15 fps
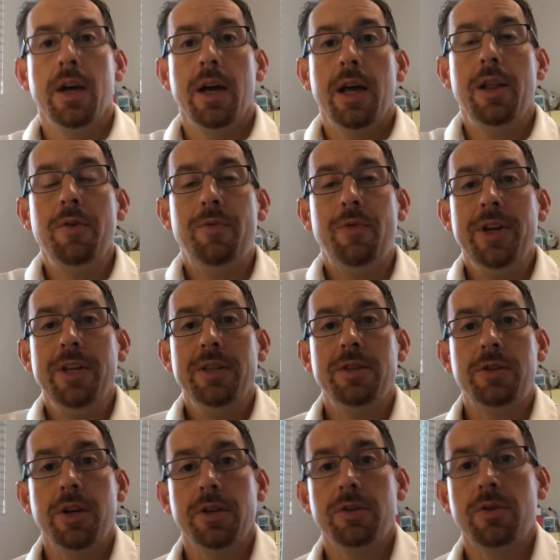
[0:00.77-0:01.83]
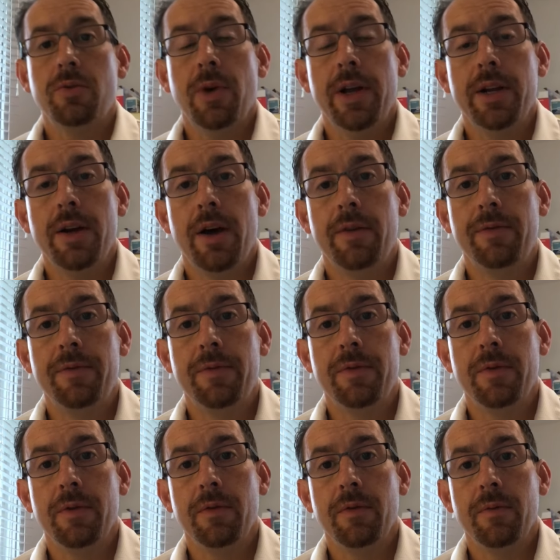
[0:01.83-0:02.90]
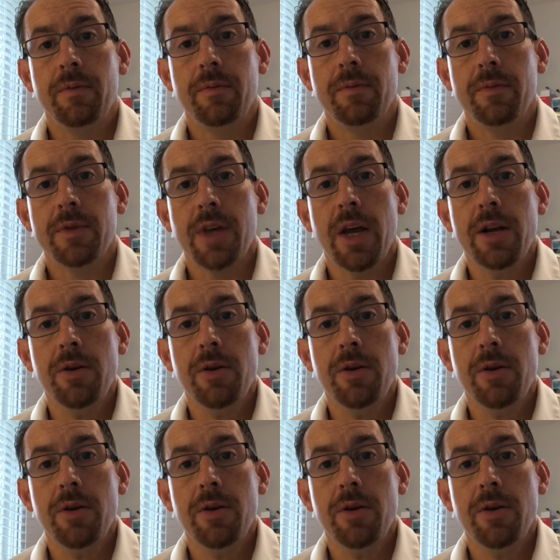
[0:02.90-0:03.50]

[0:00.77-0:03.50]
Hello, friends. Justin Randolph, Zion